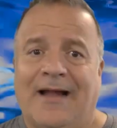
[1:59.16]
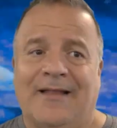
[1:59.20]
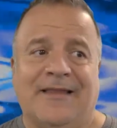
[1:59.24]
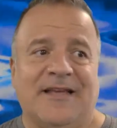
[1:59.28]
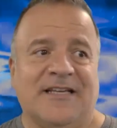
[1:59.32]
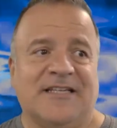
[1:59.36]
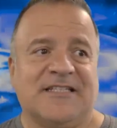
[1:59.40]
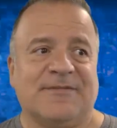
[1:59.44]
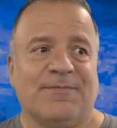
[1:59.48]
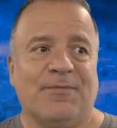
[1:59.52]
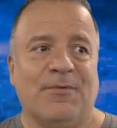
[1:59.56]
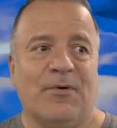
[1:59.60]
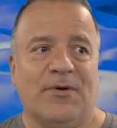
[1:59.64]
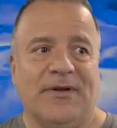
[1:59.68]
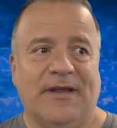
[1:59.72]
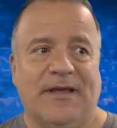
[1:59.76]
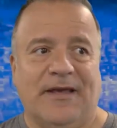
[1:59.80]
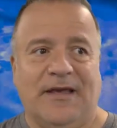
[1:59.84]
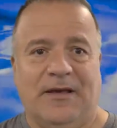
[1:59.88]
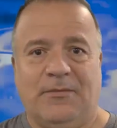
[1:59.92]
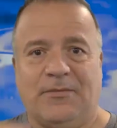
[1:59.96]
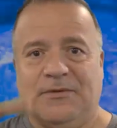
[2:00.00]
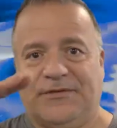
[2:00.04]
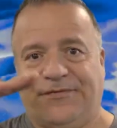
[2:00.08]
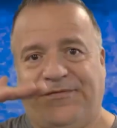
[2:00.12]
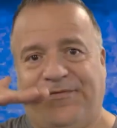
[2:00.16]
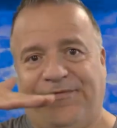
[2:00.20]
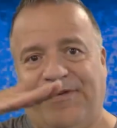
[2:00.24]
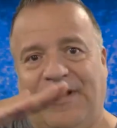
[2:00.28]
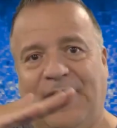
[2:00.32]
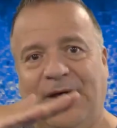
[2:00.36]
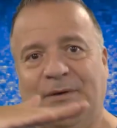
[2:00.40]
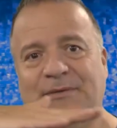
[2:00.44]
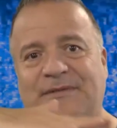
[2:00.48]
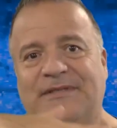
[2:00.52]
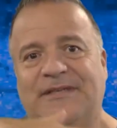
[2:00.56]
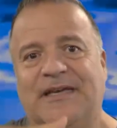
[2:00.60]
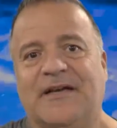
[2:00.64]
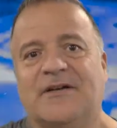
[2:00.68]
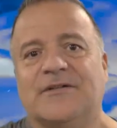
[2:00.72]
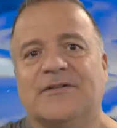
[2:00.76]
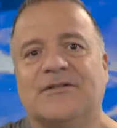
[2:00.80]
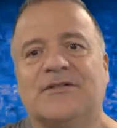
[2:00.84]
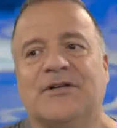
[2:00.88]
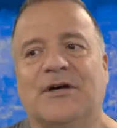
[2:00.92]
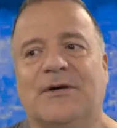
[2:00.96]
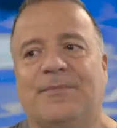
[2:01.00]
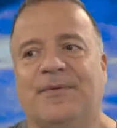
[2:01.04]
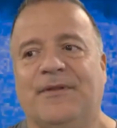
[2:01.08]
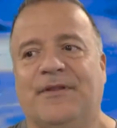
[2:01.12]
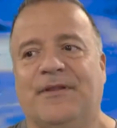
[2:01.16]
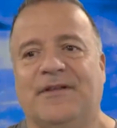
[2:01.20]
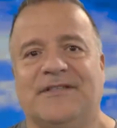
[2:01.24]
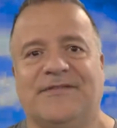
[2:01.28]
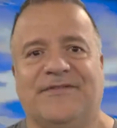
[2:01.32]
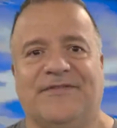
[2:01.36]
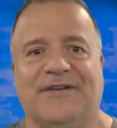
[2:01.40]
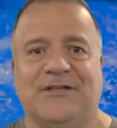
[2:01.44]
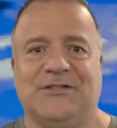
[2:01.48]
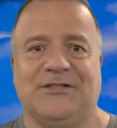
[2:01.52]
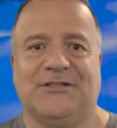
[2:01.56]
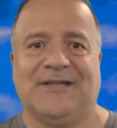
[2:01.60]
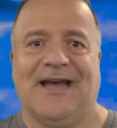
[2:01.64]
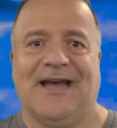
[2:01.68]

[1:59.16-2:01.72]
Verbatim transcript: and this morning it was floating on top of the. Hey,